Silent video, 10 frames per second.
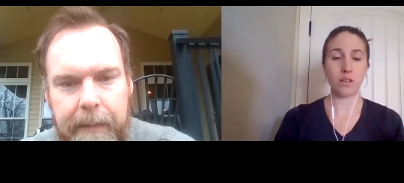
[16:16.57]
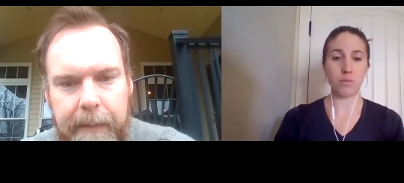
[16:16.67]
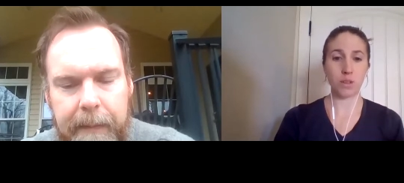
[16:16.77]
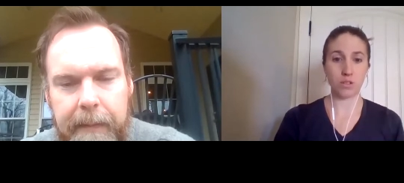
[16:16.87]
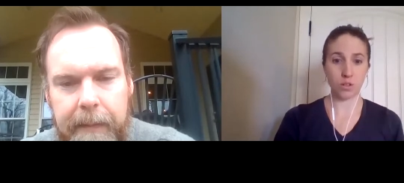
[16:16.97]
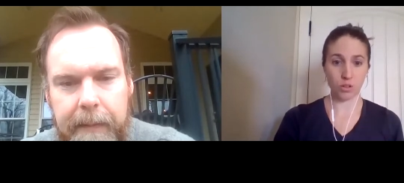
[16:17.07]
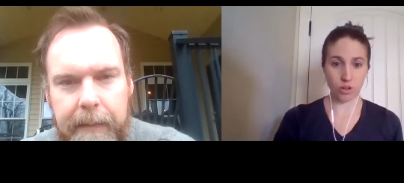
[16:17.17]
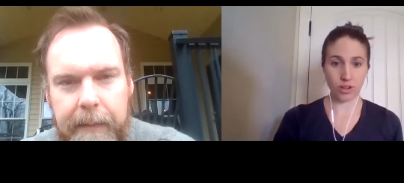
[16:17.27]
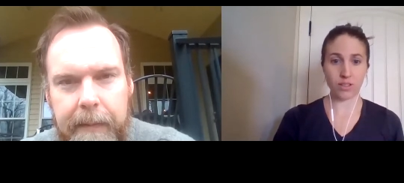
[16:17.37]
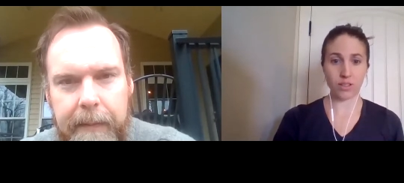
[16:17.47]
Speaker 1: um, these new
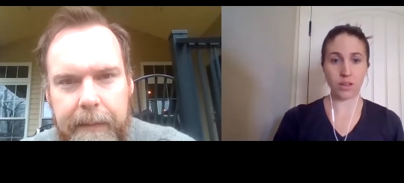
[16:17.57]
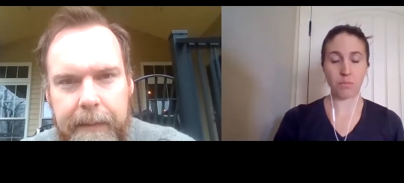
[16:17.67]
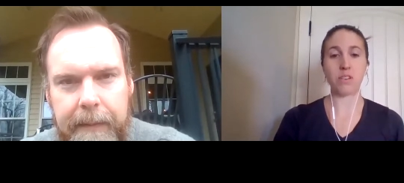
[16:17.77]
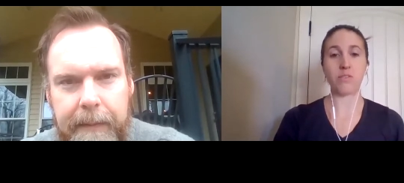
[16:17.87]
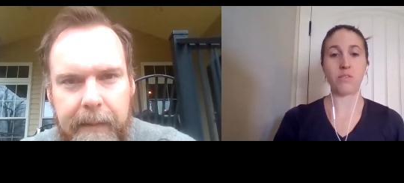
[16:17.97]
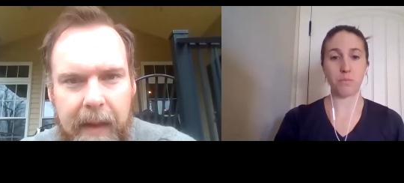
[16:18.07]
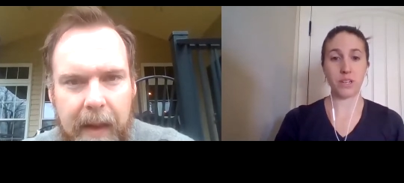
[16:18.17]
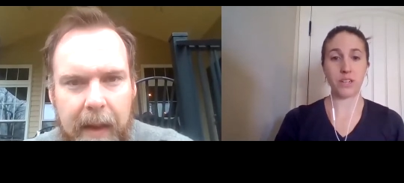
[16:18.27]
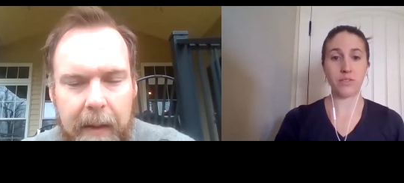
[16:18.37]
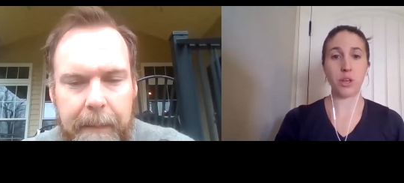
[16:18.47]
drugs that they've de-
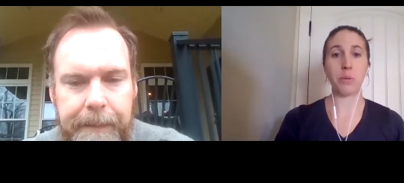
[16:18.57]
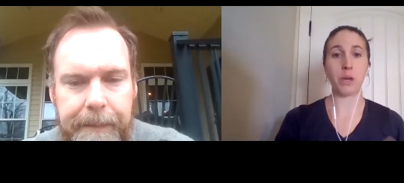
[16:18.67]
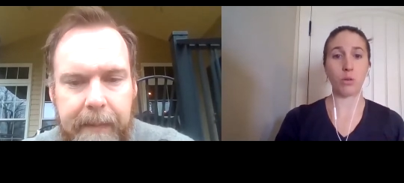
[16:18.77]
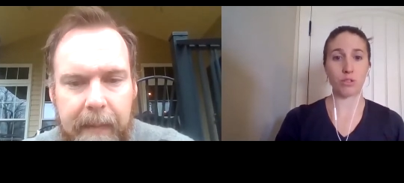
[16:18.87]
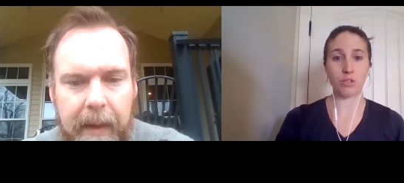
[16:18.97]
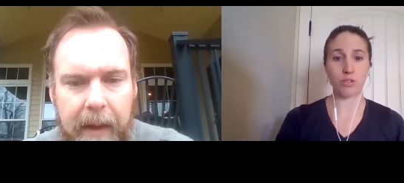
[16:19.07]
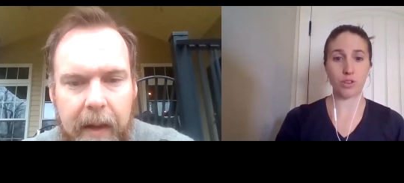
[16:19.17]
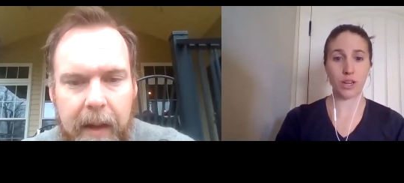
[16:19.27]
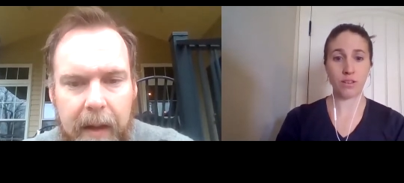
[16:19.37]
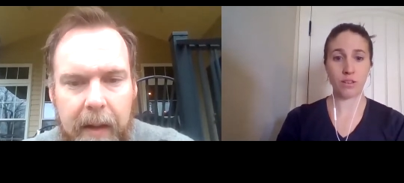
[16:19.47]
been developing or
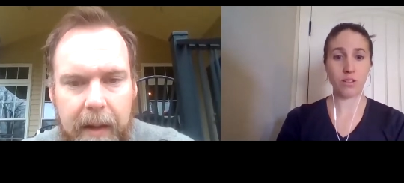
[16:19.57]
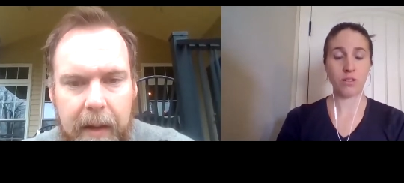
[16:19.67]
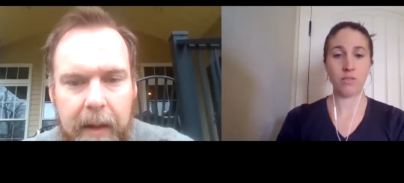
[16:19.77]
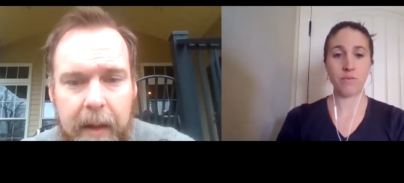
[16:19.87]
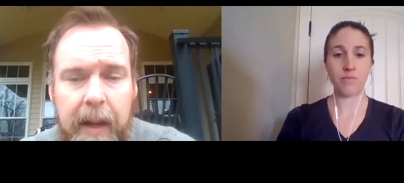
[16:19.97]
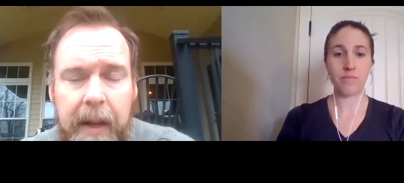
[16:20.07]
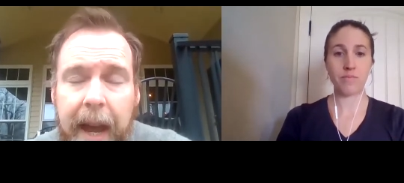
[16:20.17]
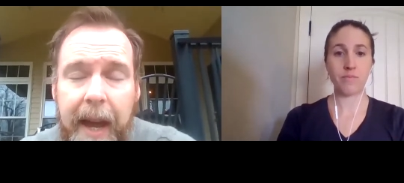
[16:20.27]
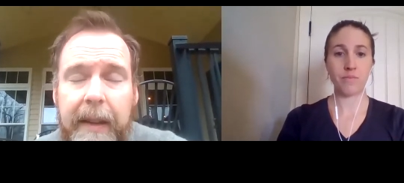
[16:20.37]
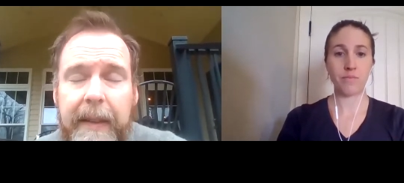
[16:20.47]
surgery
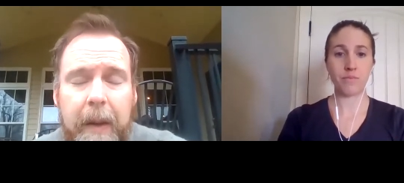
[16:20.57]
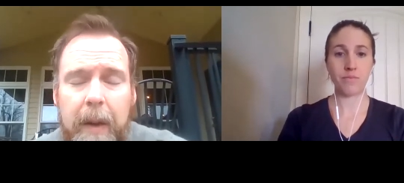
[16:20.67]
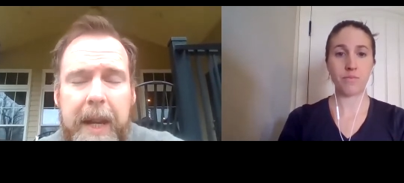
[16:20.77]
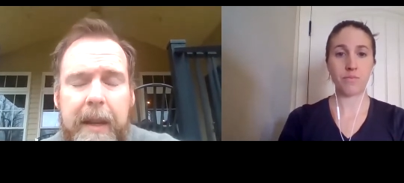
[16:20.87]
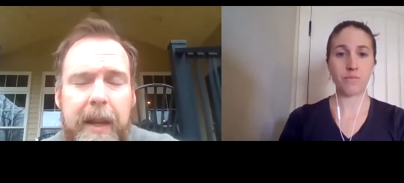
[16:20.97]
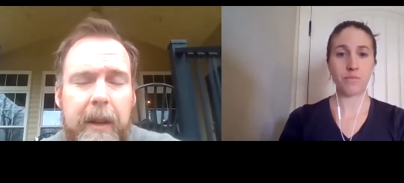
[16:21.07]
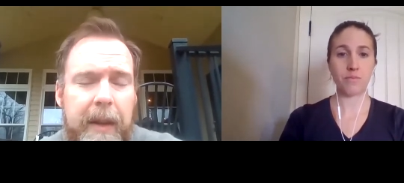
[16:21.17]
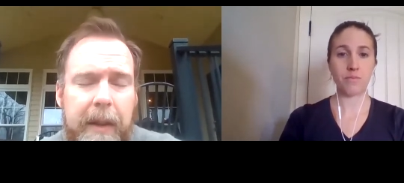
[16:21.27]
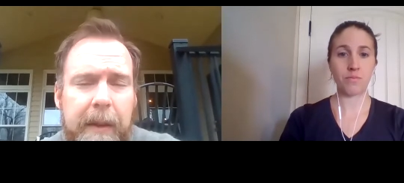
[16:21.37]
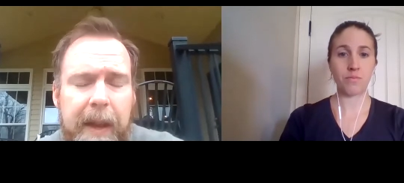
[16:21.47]
Speaker 2: yeah, so I mean, you know, the
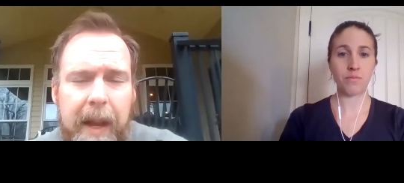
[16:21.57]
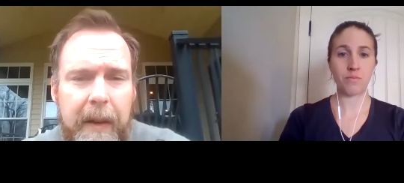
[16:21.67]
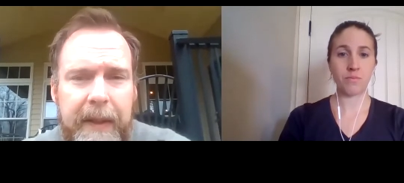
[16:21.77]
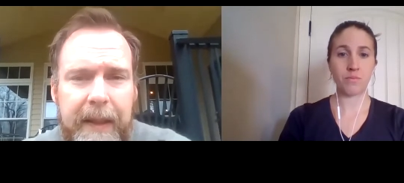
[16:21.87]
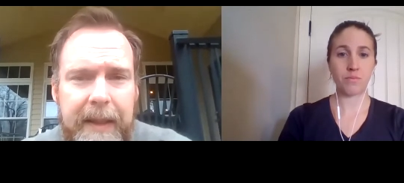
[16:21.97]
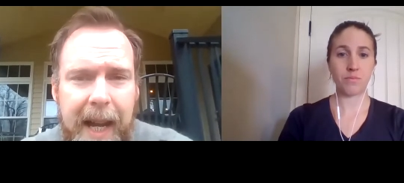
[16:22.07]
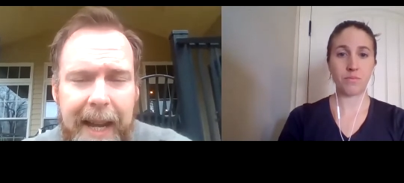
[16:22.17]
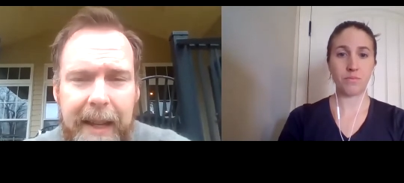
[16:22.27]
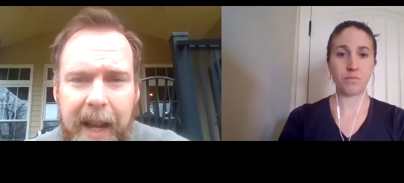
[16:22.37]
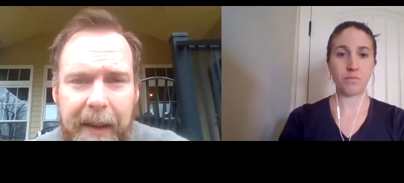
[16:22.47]
other thing, obviously,
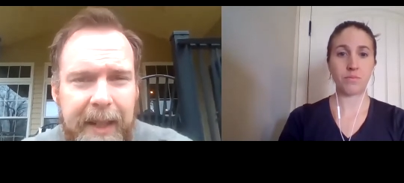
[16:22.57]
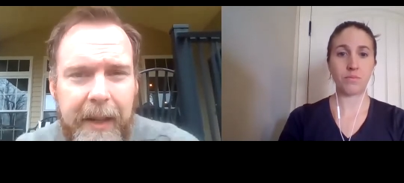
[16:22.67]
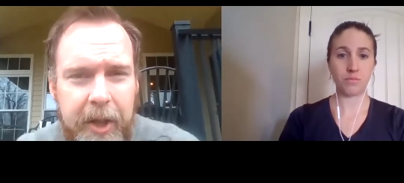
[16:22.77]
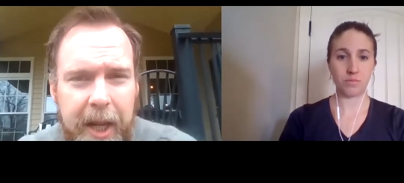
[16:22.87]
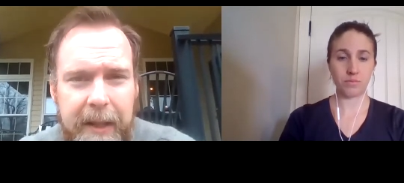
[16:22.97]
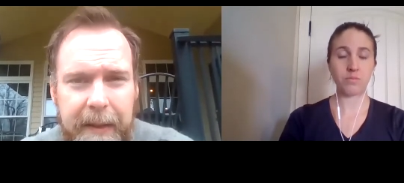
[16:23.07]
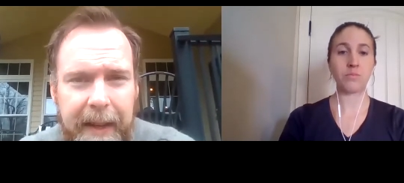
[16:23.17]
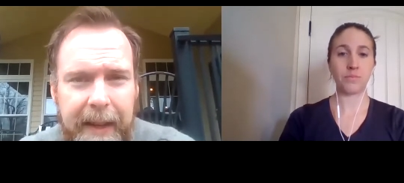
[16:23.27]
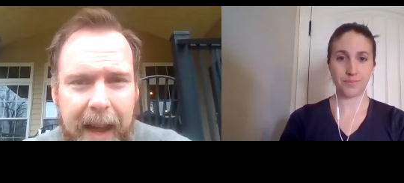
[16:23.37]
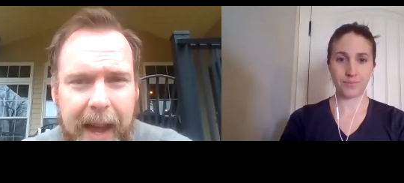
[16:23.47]
diet, lifestyle changes
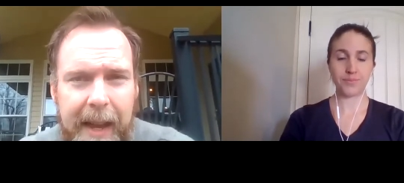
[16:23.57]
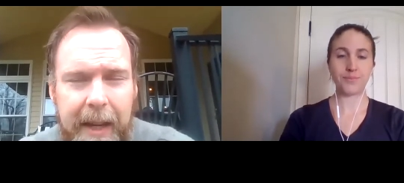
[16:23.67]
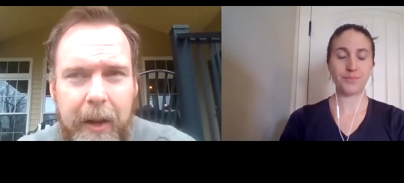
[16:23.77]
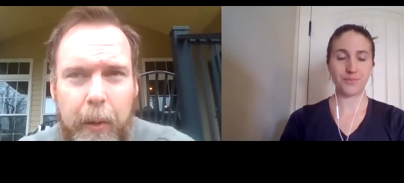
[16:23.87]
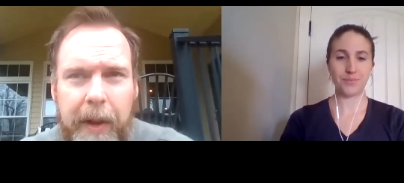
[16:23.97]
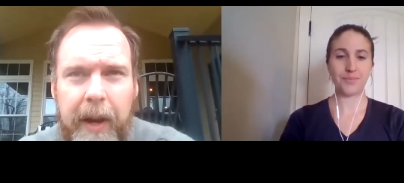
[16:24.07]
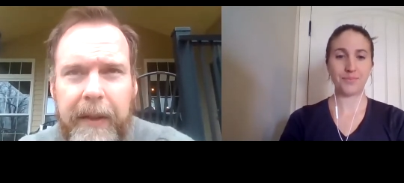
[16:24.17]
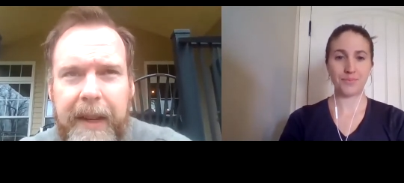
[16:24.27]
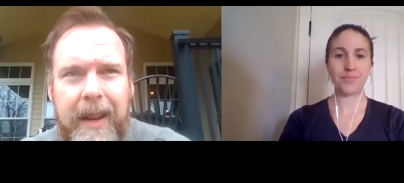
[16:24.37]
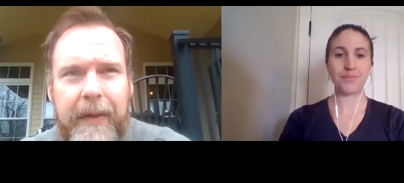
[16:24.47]
like that. You know, there's
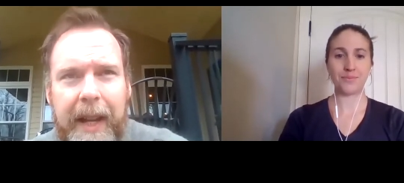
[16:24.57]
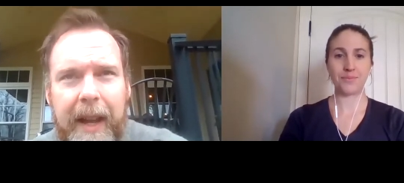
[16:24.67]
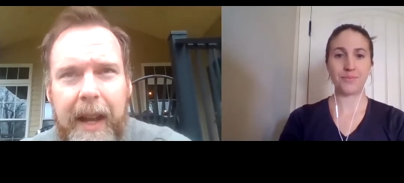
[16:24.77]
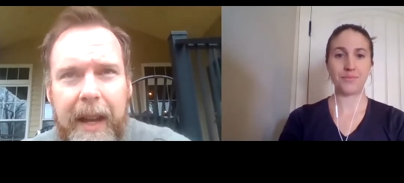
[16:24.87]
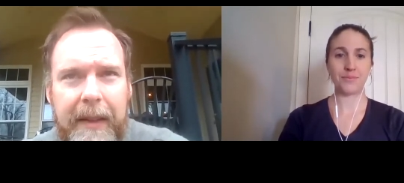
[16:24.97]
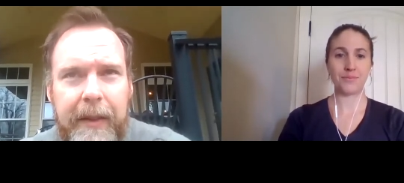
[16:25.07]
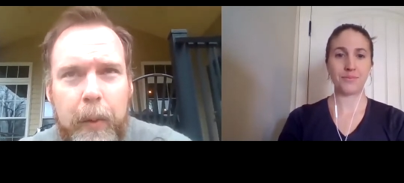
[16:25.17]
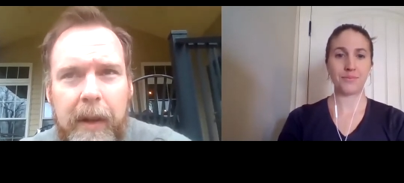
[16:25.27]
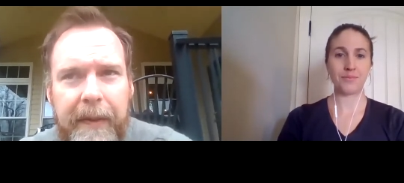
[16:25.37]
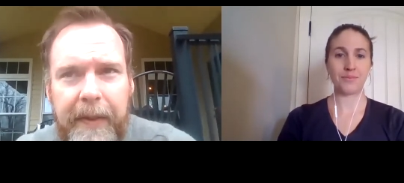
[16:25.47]
kind of a, a
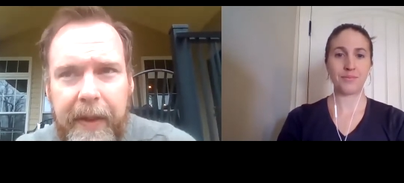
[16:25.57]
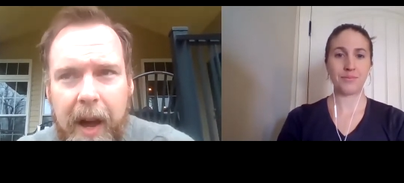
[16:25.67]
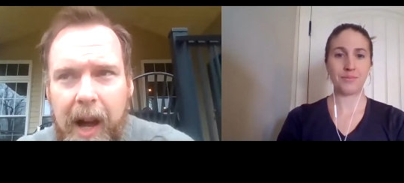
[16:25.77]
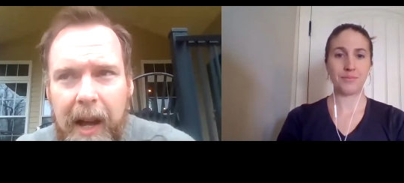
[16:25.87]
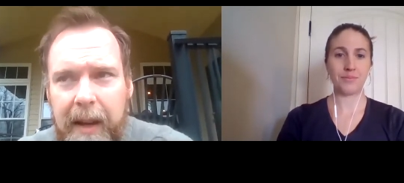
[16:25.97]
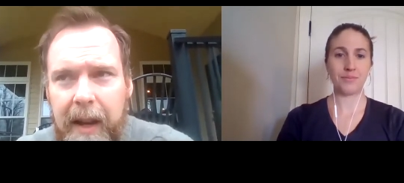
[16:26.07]
school of thought